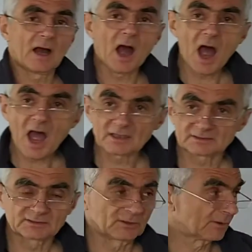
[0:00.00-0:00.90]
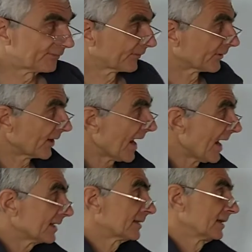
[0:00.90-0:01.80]
art of
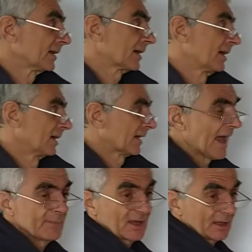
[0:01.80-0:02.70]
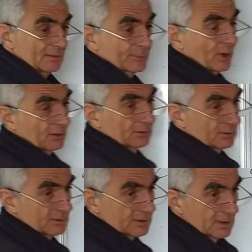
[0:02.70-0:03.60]
creating chemical
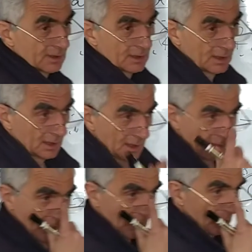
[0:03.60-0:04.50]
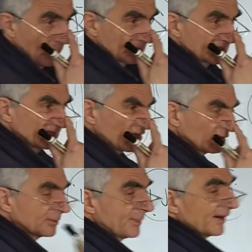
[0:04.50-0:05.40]
products was
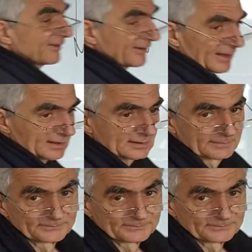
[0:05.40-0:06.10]
not perfect.